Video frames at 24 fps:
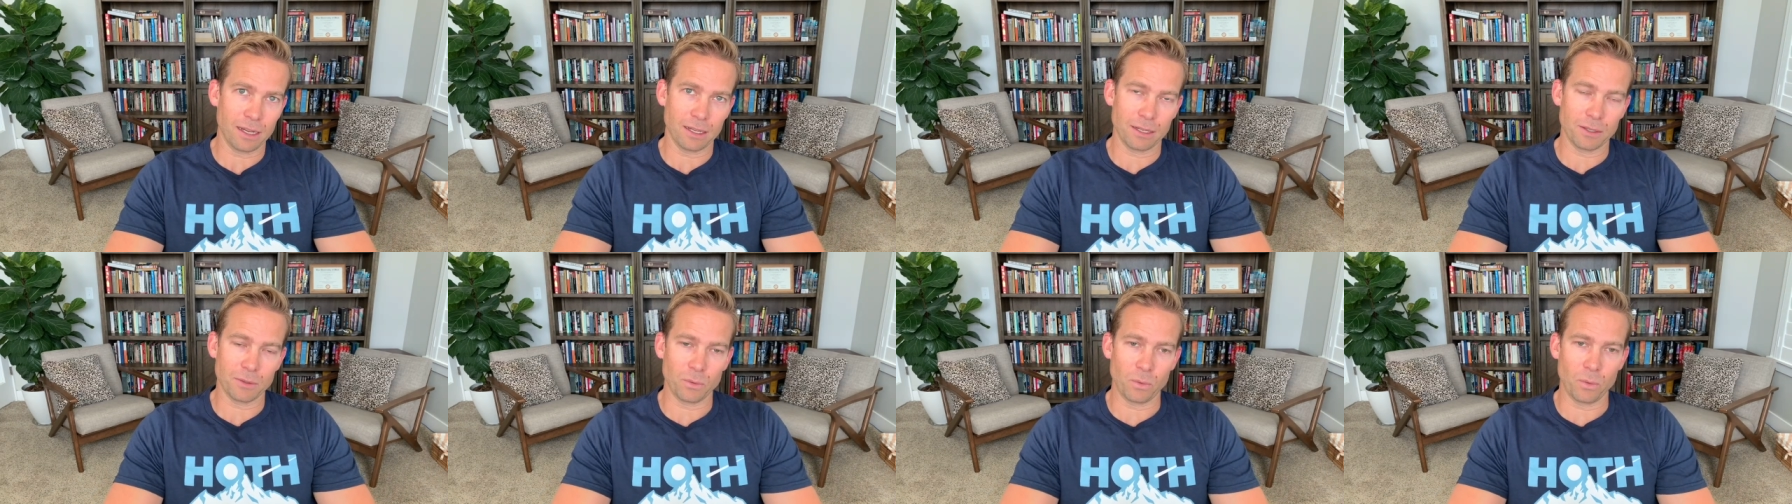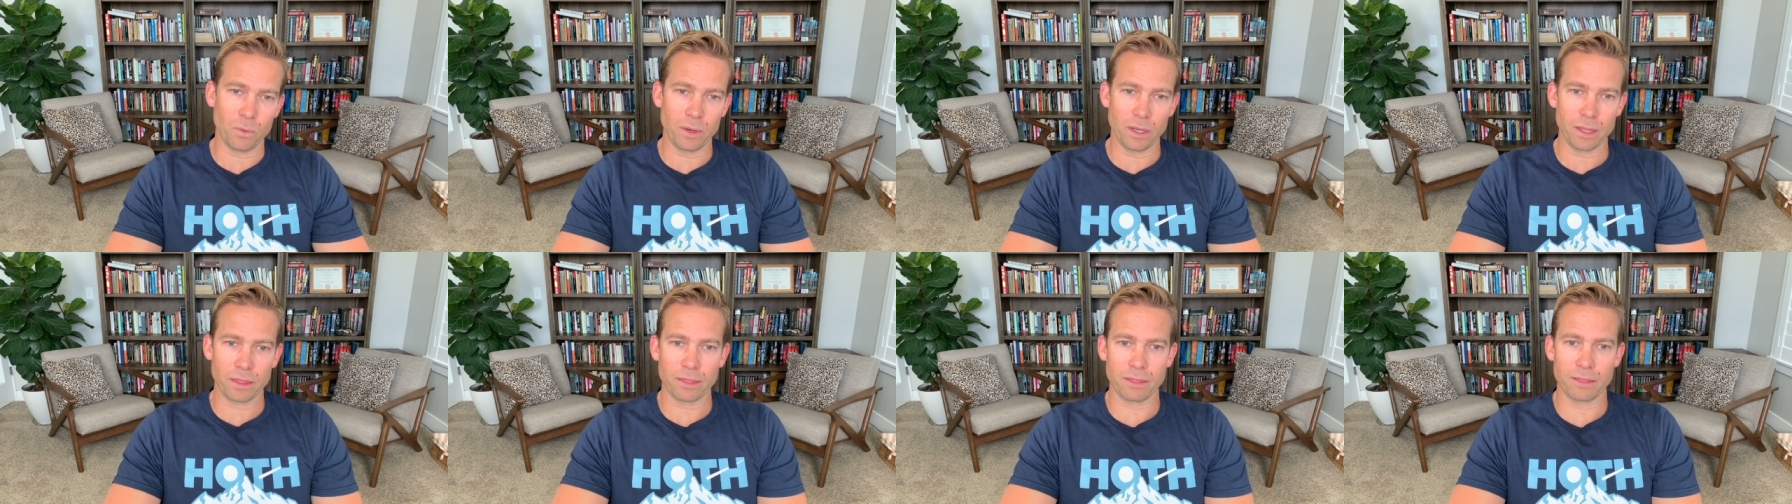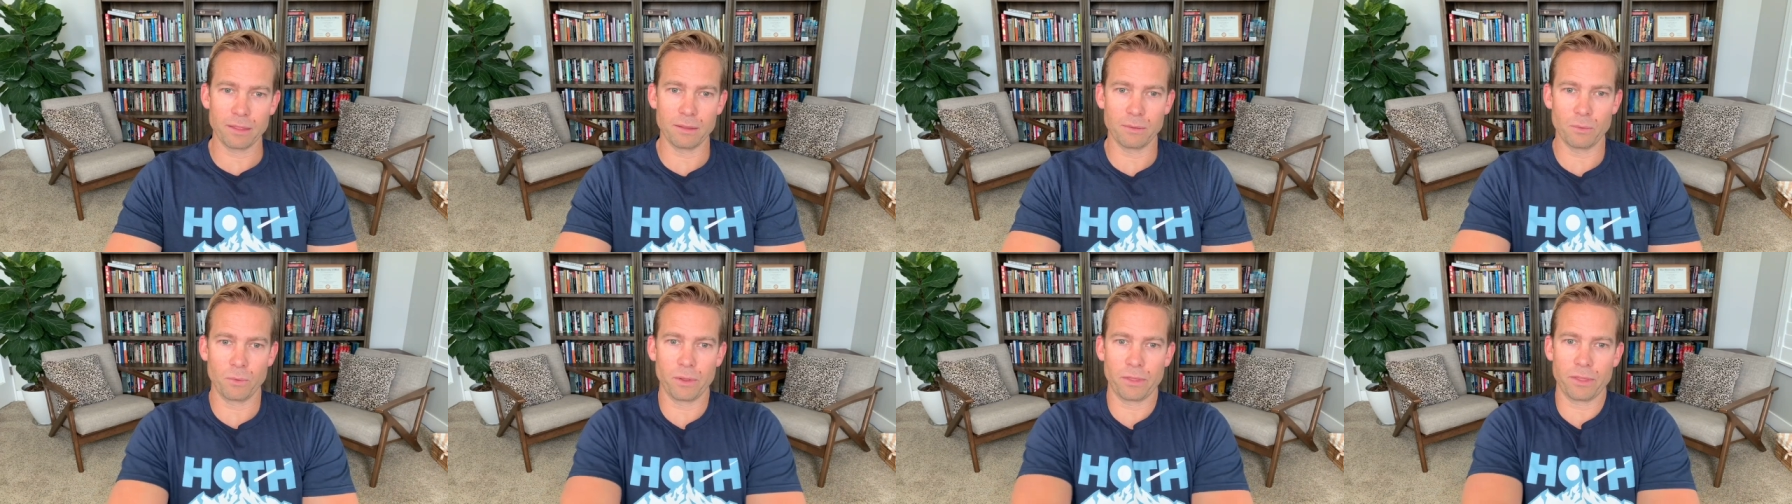with
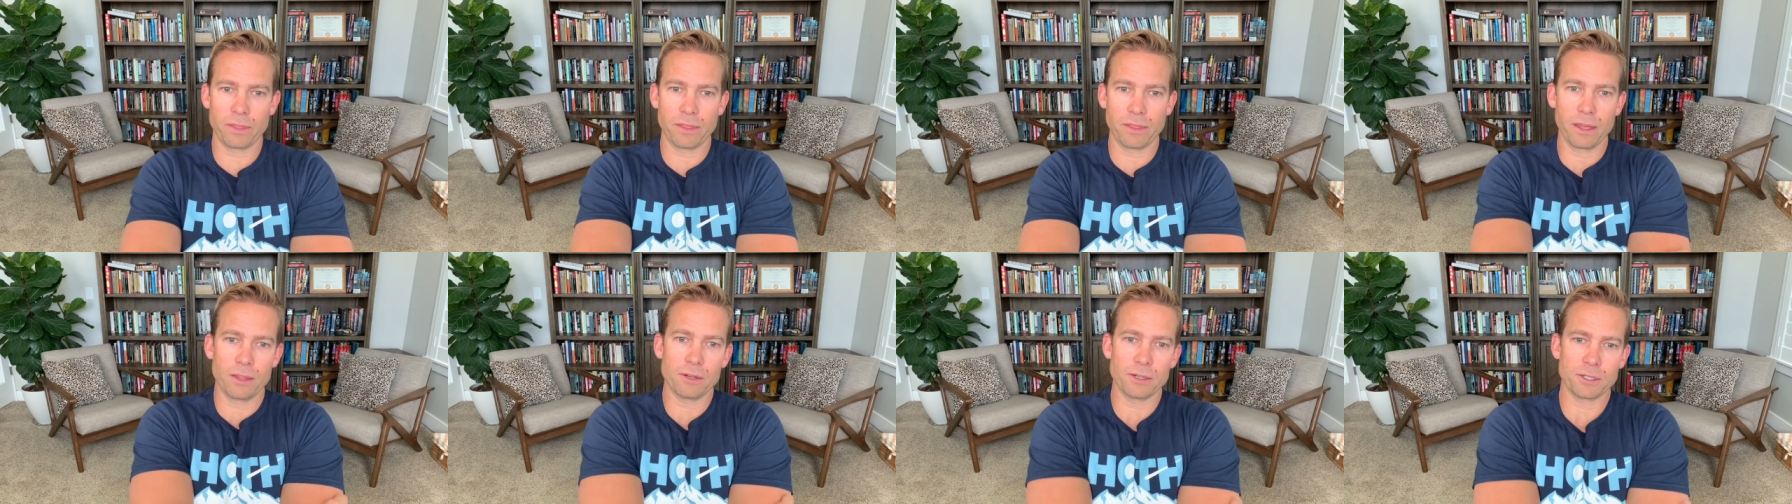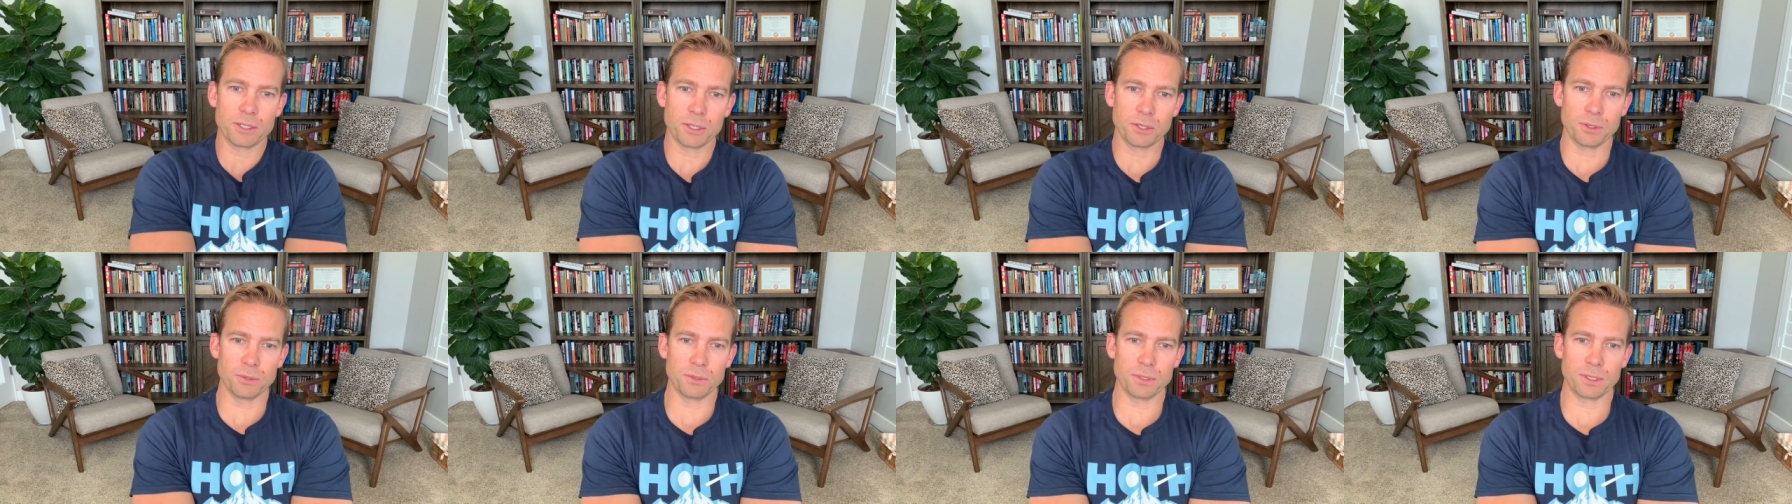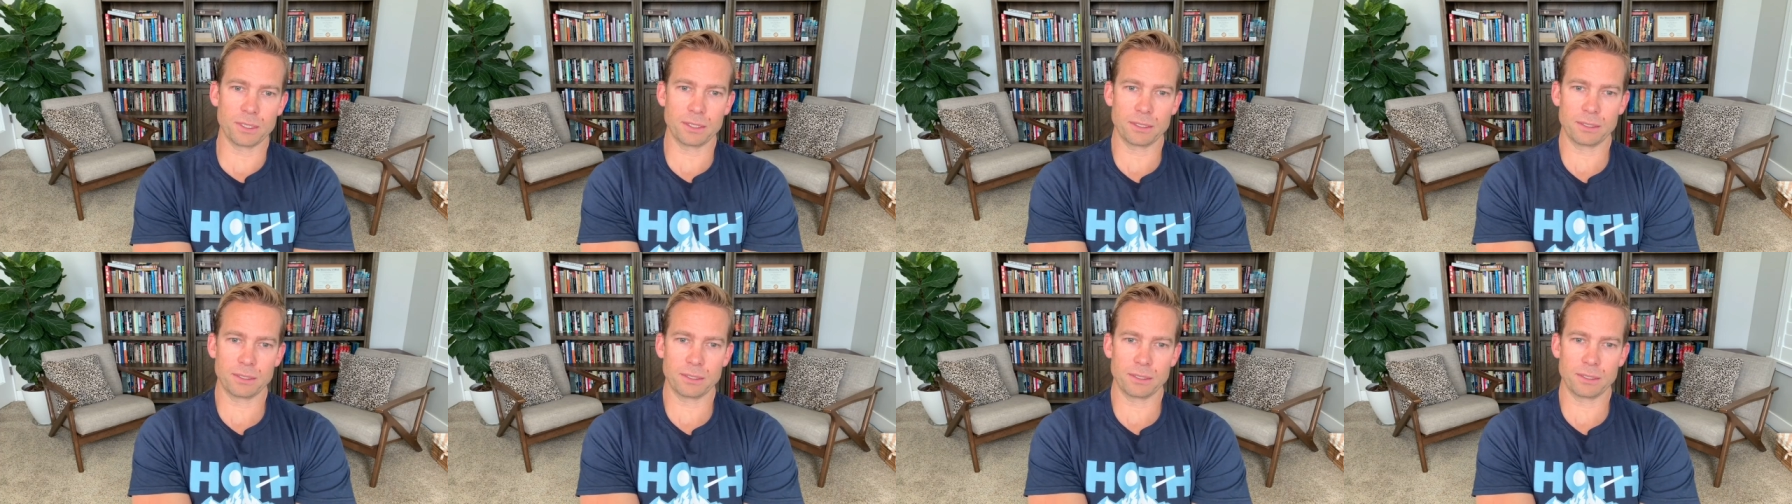the other 2